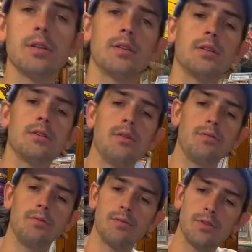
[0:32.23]
so
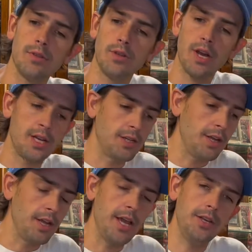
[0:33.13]
you guys can
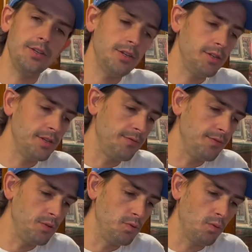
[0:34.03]
gauge it if
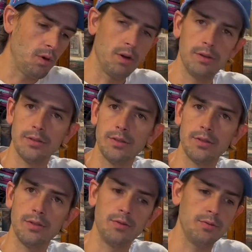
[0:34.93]
you want
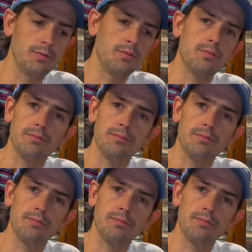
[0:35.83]
to,